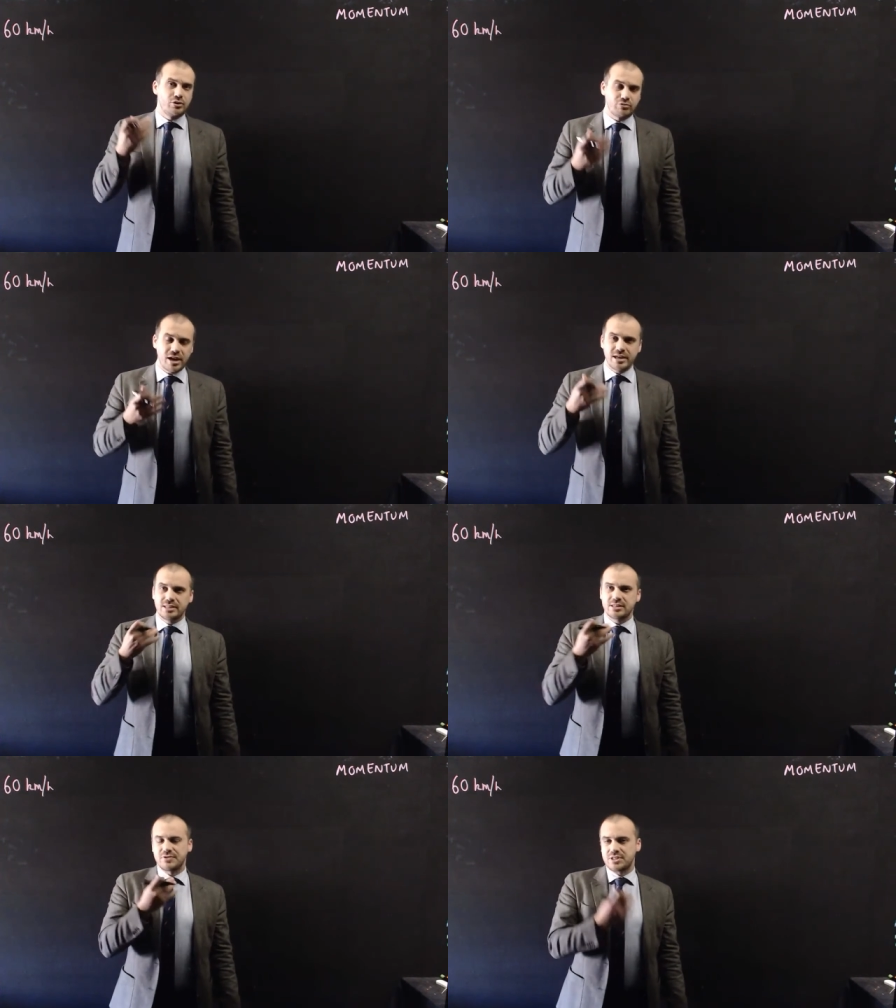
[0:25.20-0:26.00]

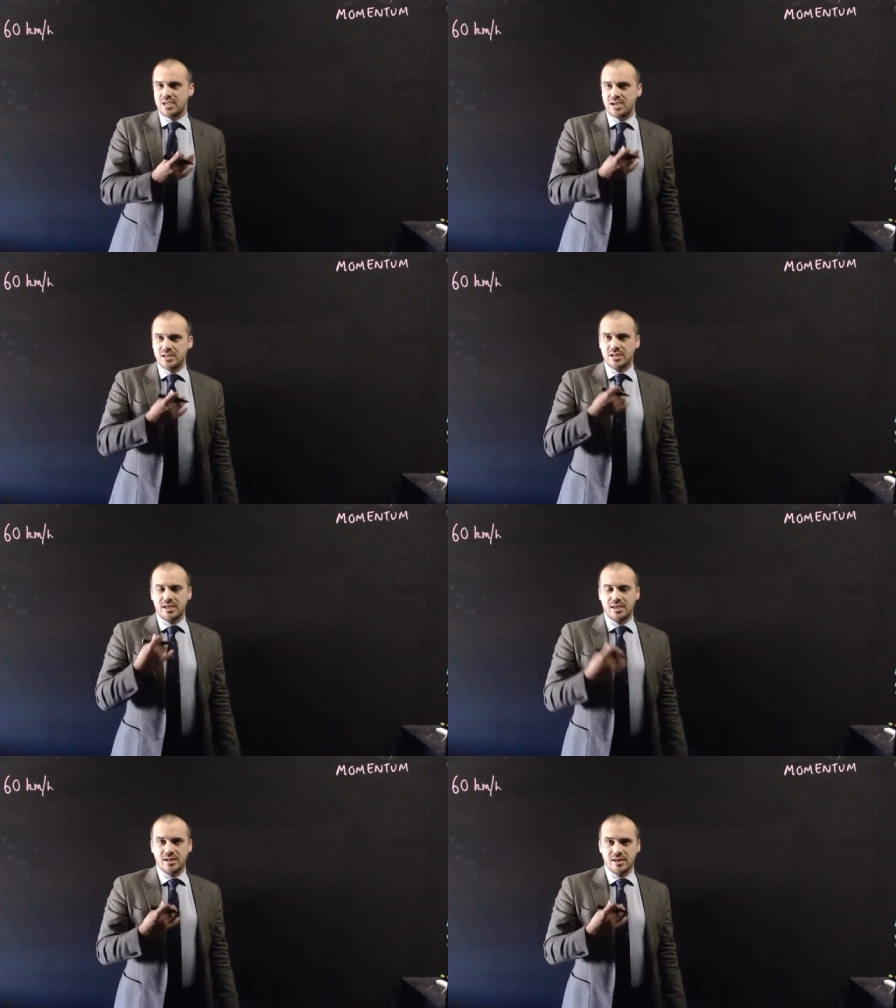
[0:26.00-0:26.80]
grains of sand
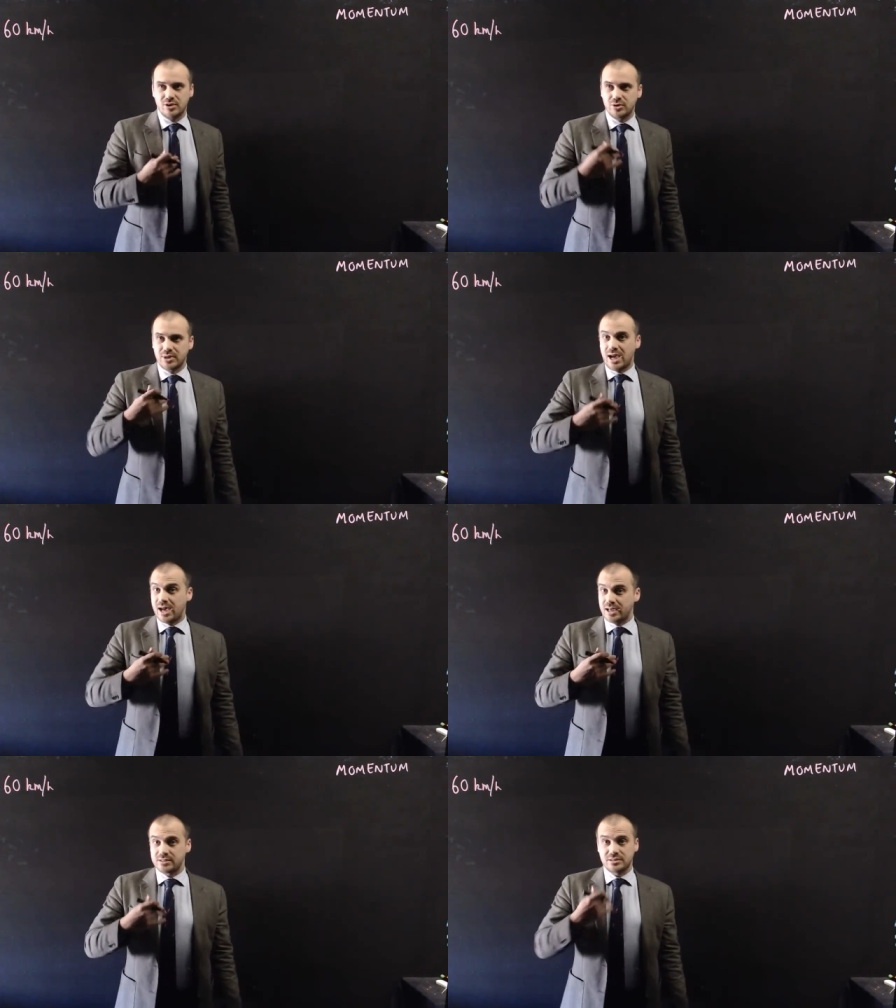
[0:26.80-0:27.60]
are hitting you
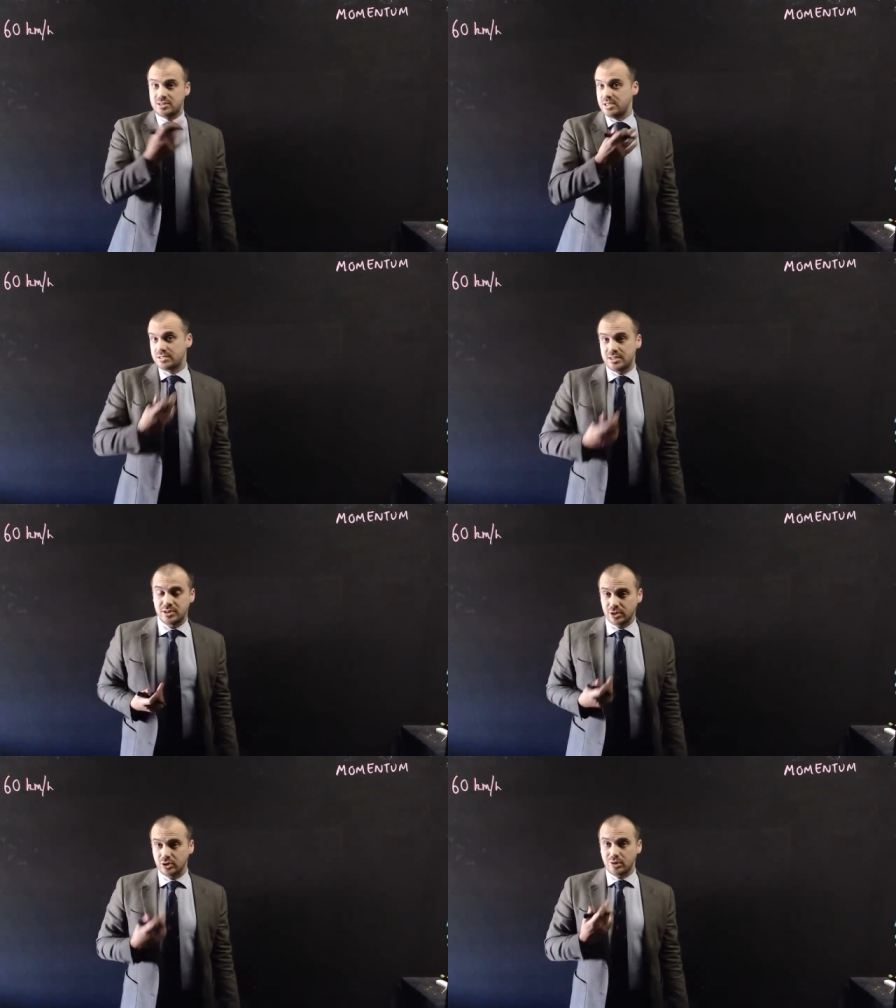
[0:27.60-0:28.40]
at
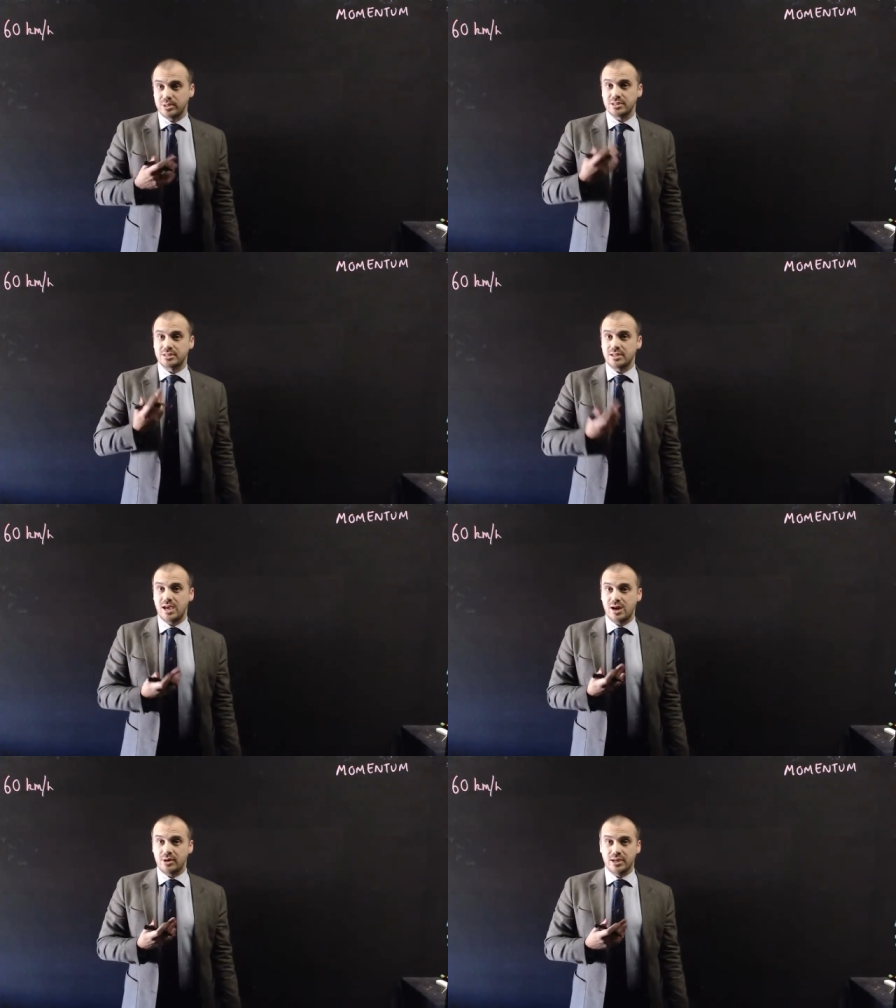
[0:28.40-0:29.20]
60 kilometers an
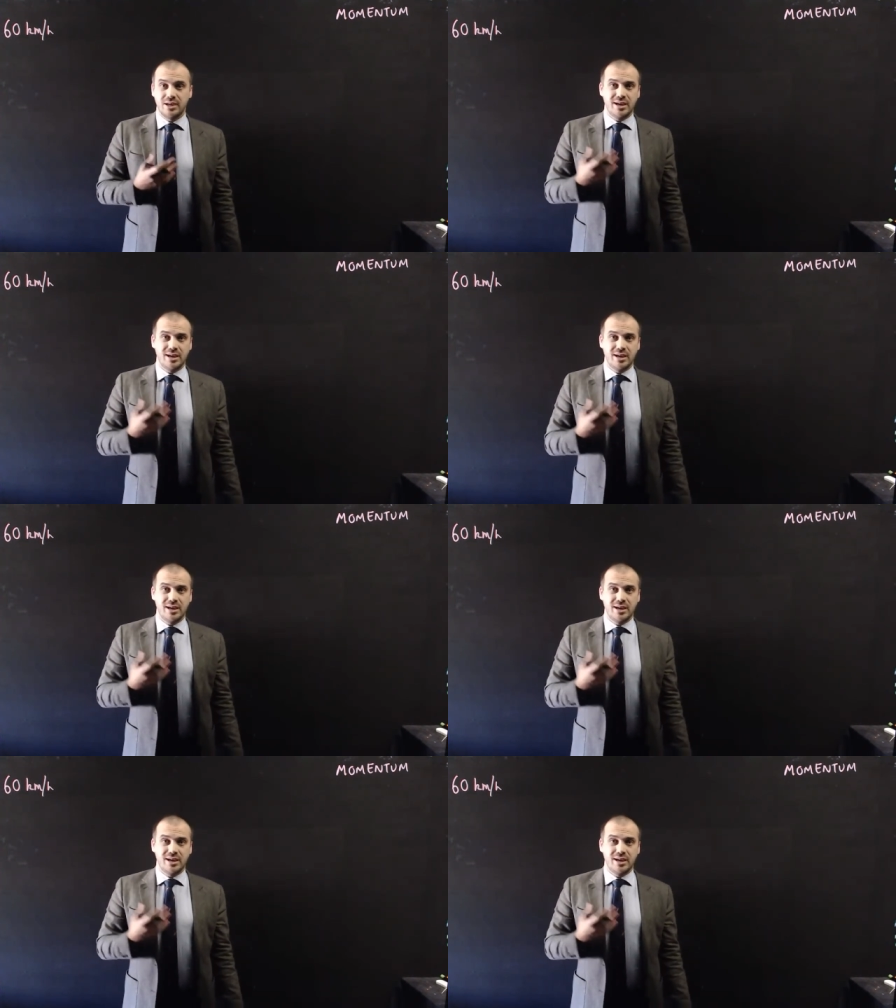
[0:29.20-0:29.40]
hour.